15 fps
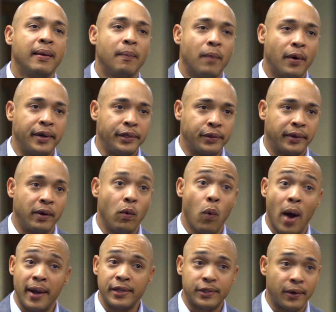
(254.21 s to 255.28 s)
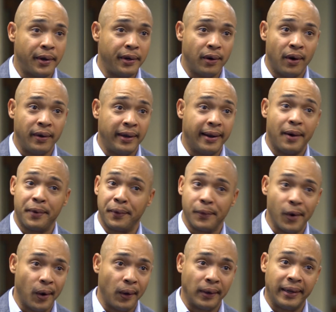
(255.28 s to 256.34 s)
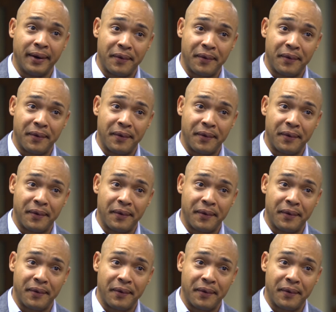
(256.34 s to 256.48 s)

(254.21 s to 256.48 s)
monitoring what is going on in our wall,